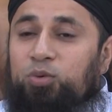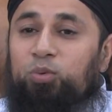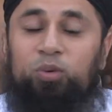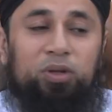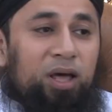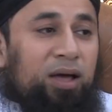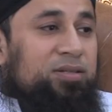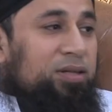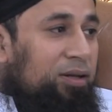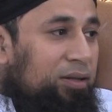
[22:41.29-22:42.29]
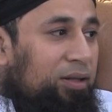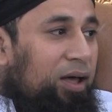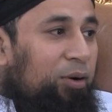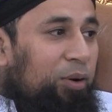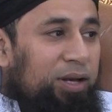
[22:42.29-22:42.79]
Rasulullah
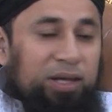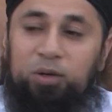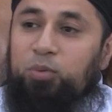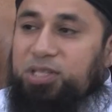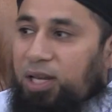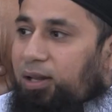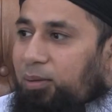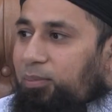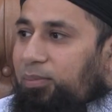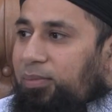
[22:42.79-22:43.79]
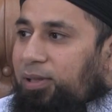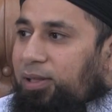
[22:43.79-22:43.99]
sallallahu alayhi wasallam